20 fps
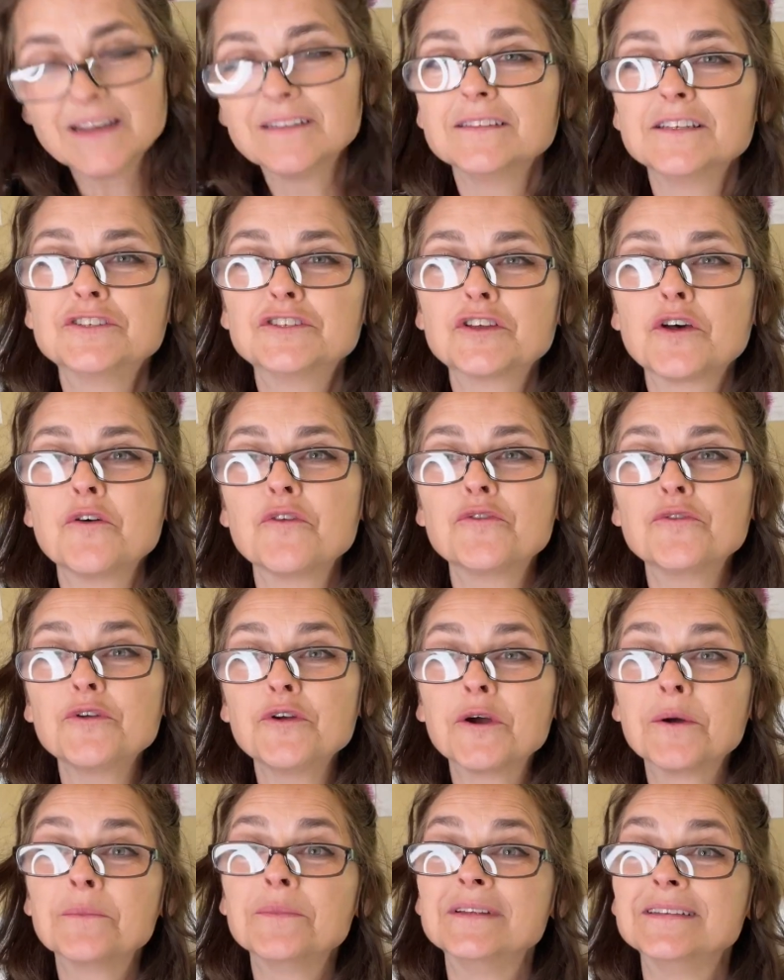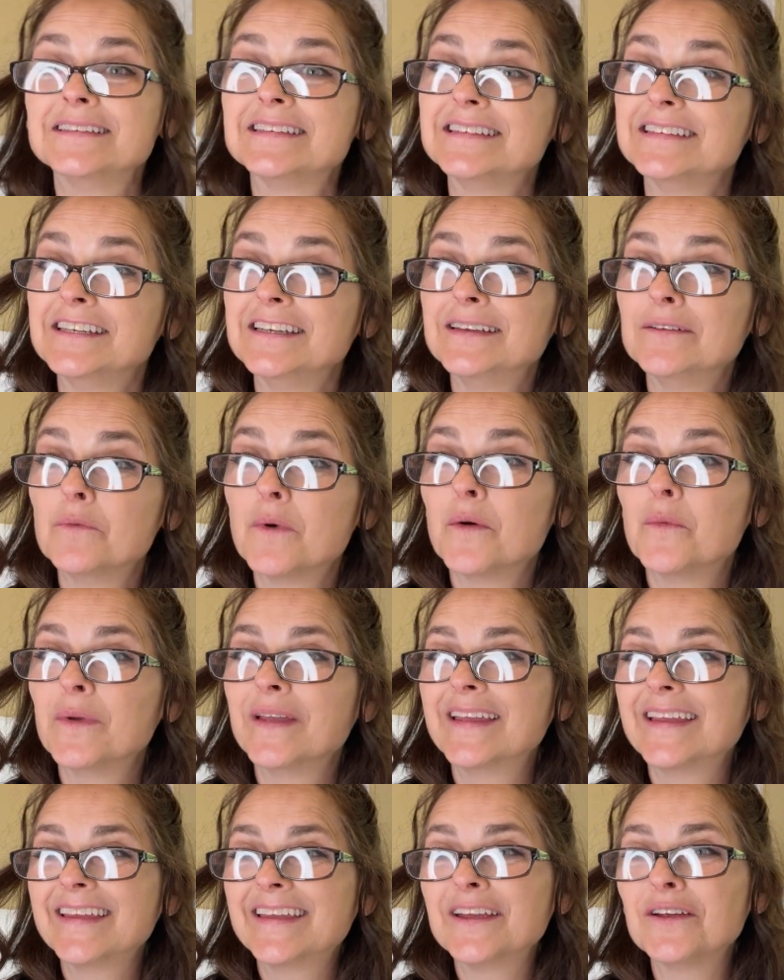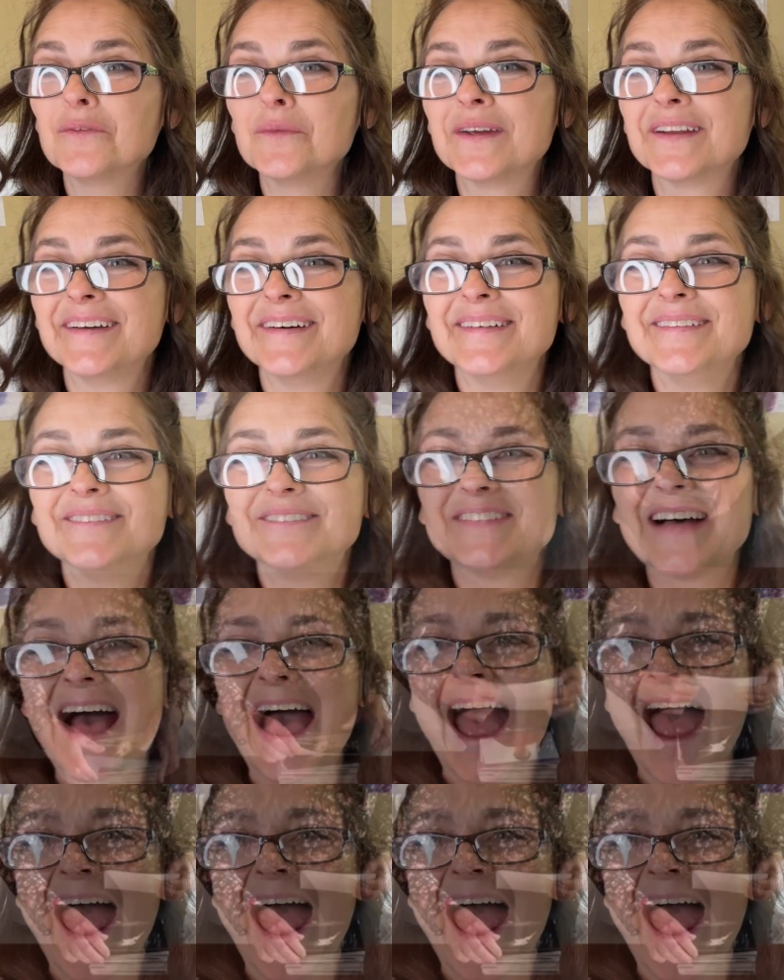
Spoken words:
let's go through them and see what we can get rid of.